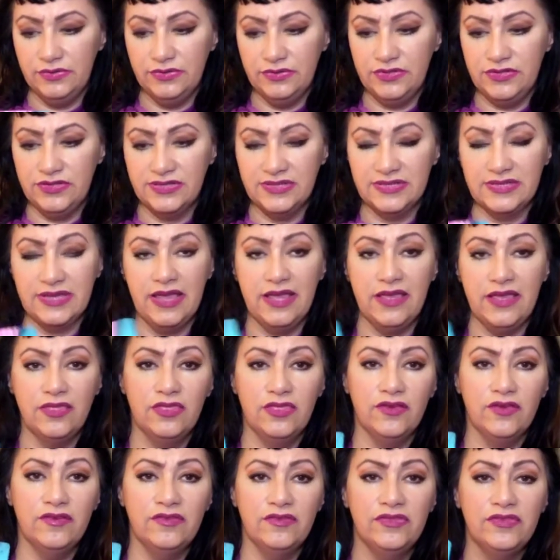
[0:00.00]
just like
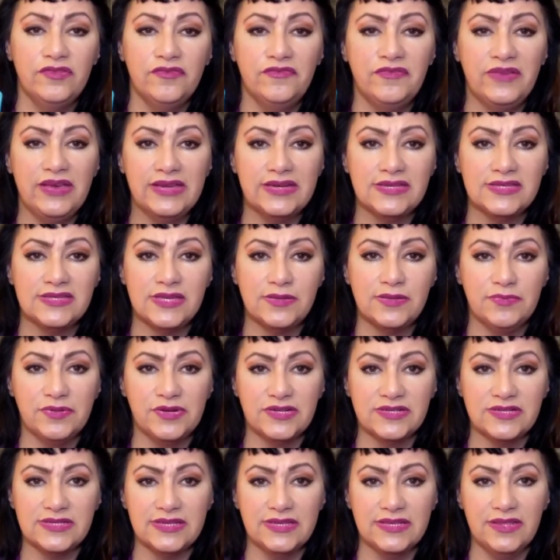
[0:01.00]
the fantasy
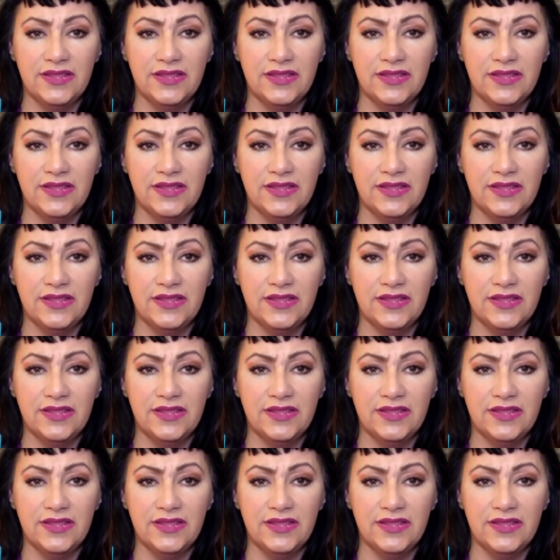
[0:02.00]
person